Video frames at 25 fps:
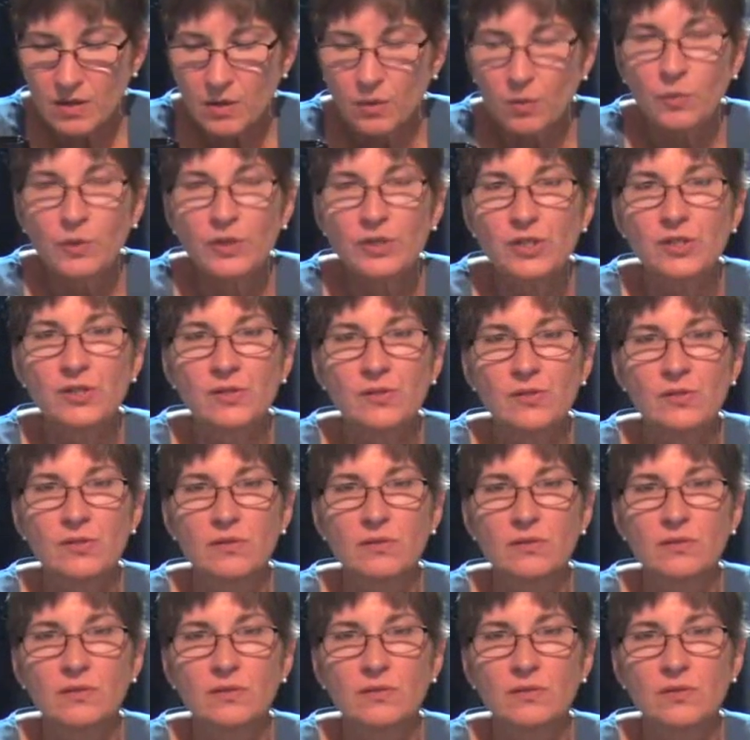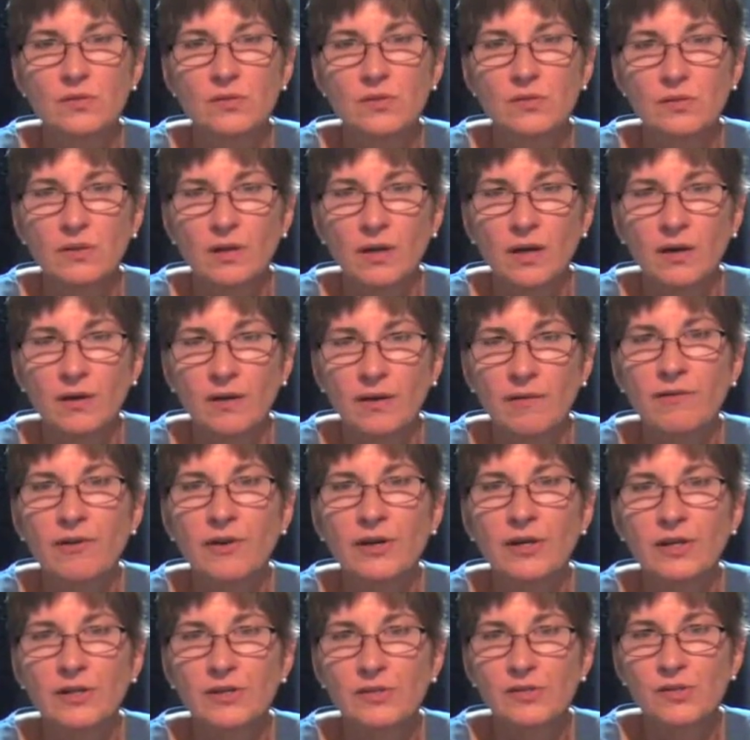which is a
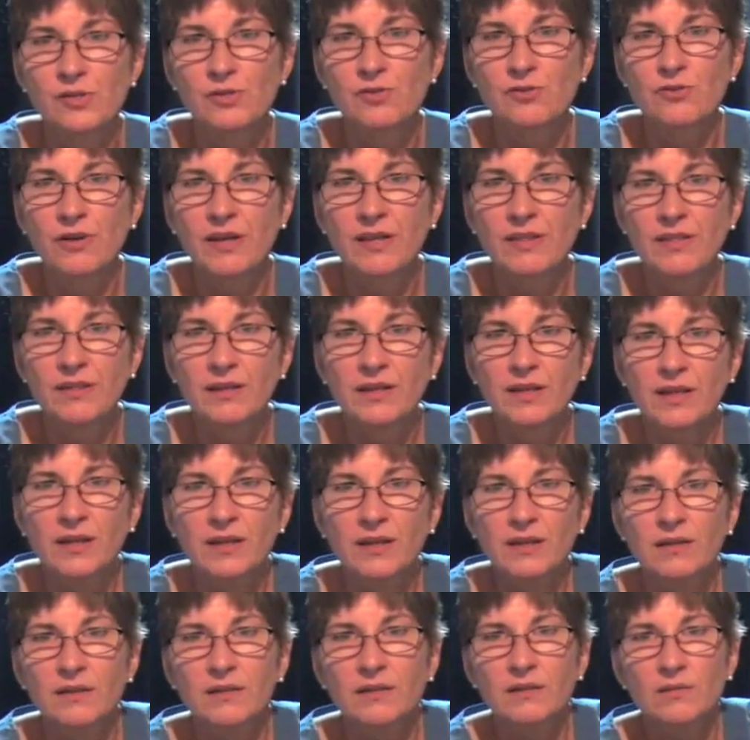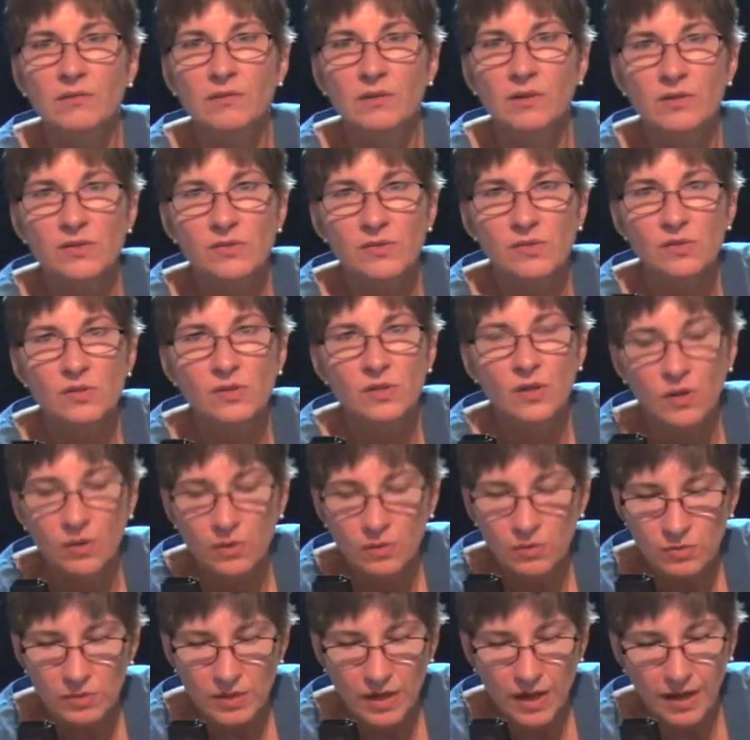very strengthening
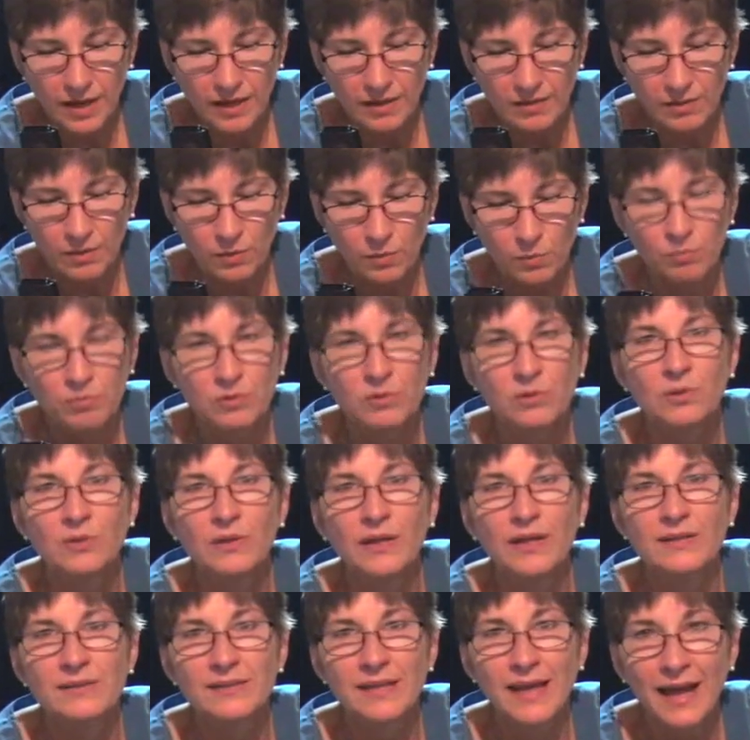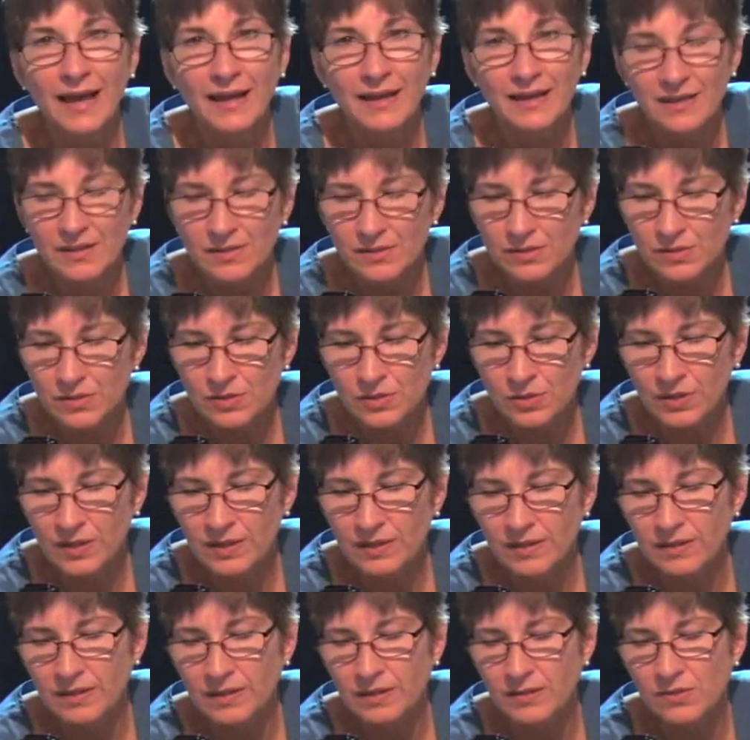stone, and the blue lace agate is a
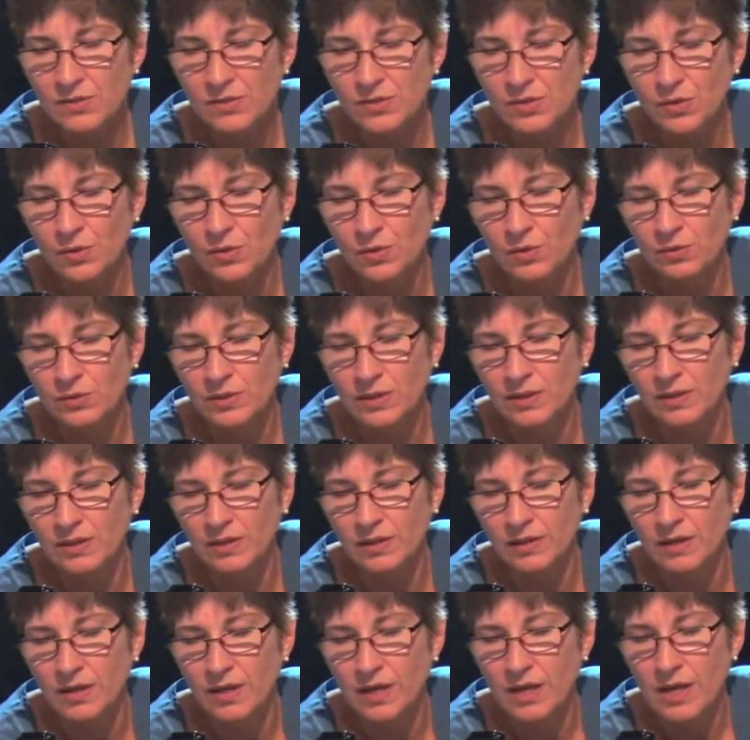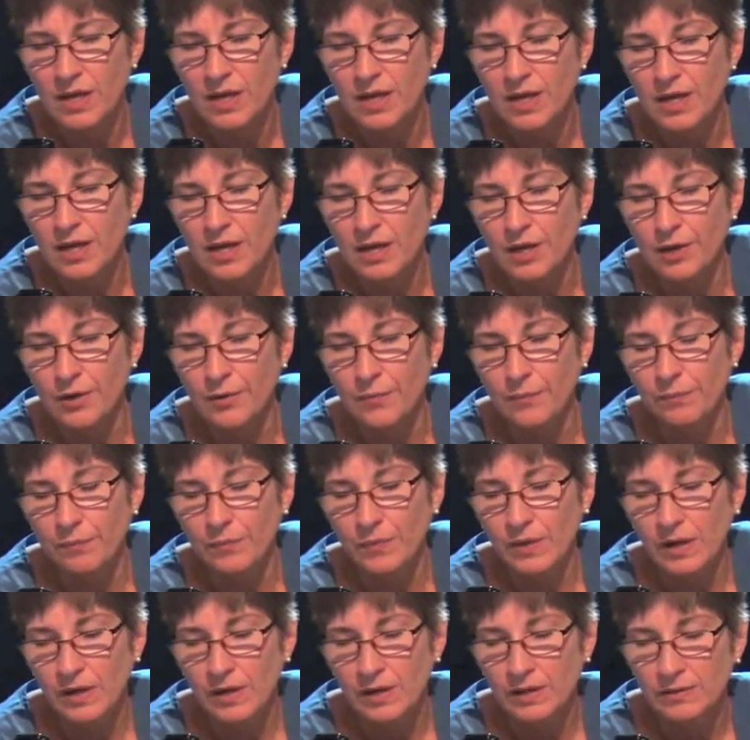strengthening stone, and
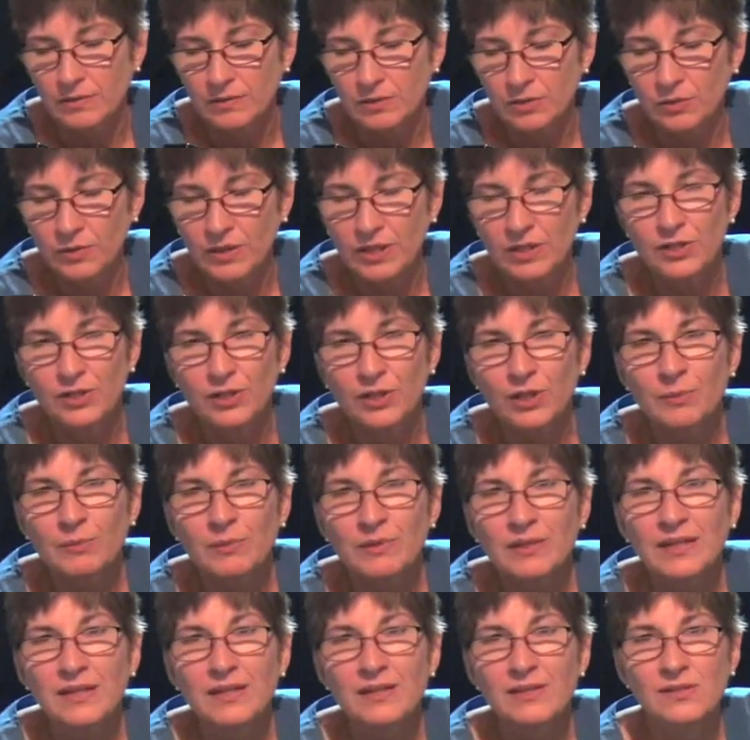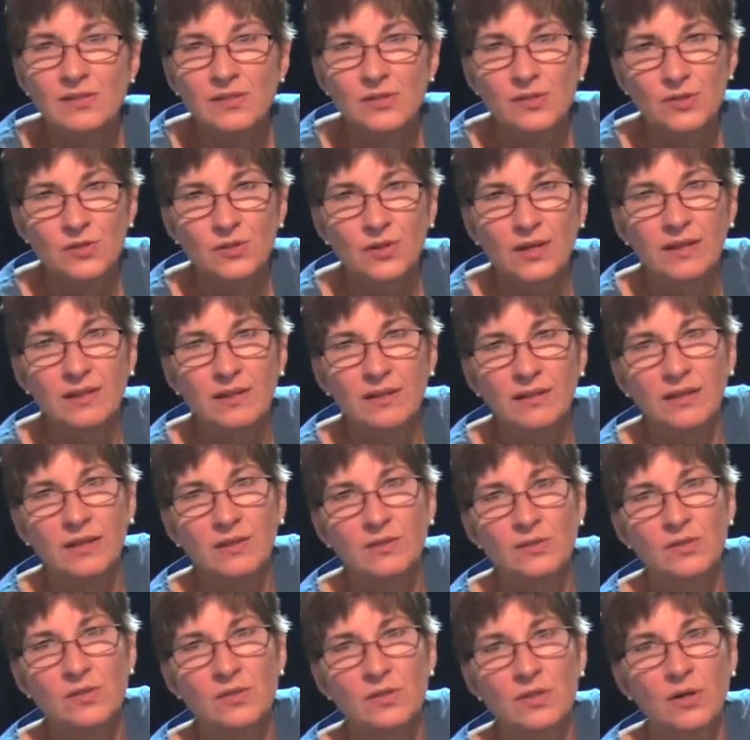the green tourmaline is a
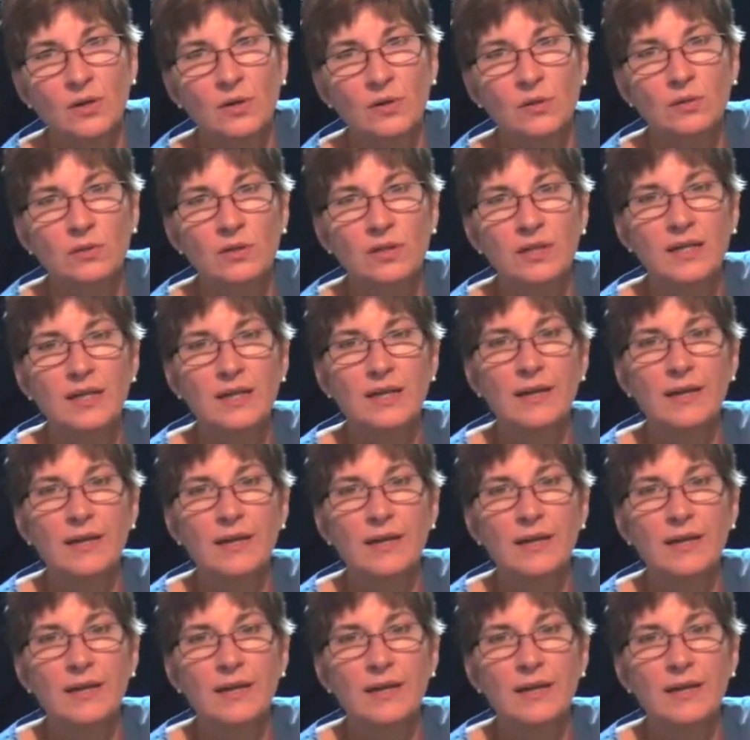strengthening stone.